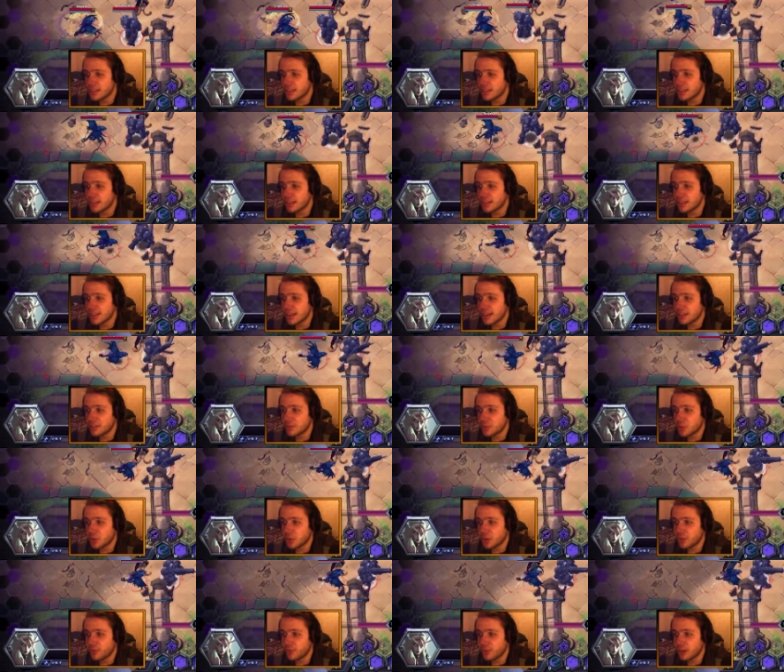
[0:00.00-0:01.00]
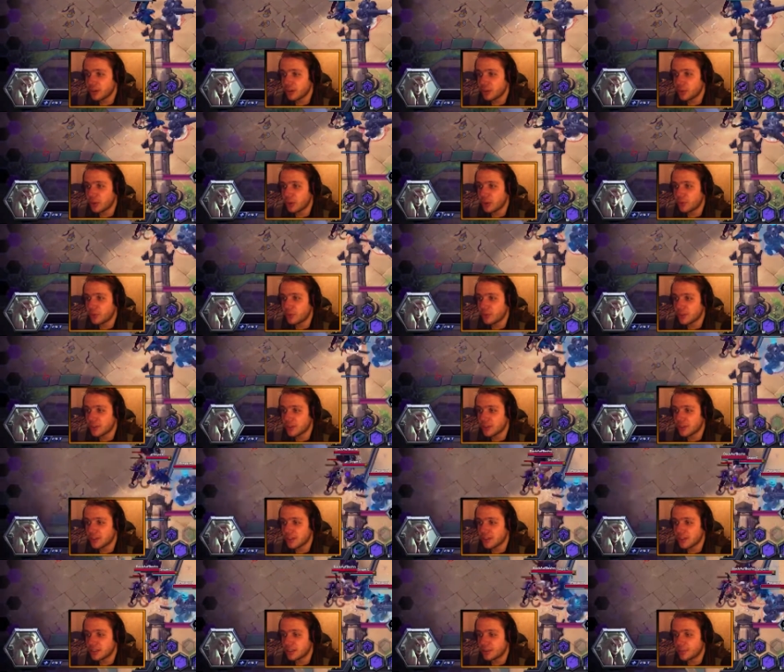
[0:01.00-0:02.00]
Things aren't looking very great for us
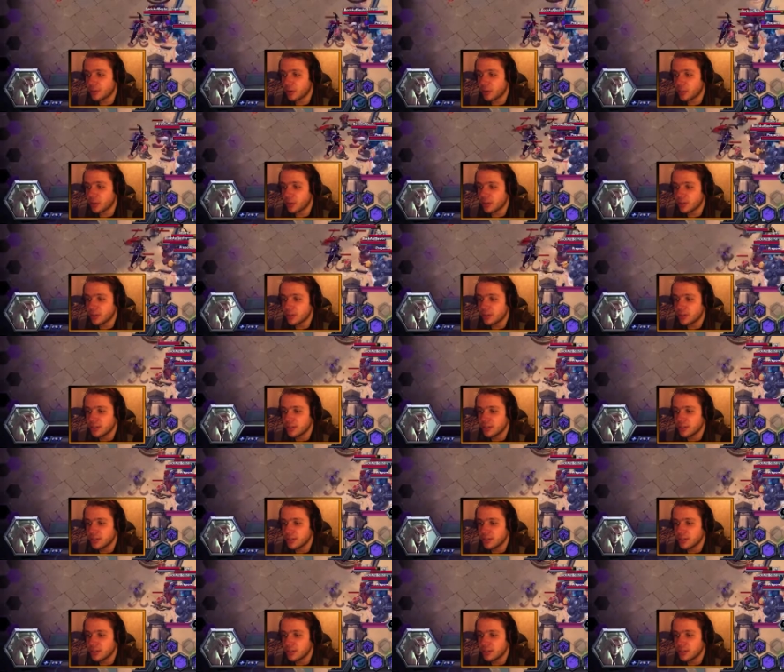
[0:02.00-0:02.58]
at the moment.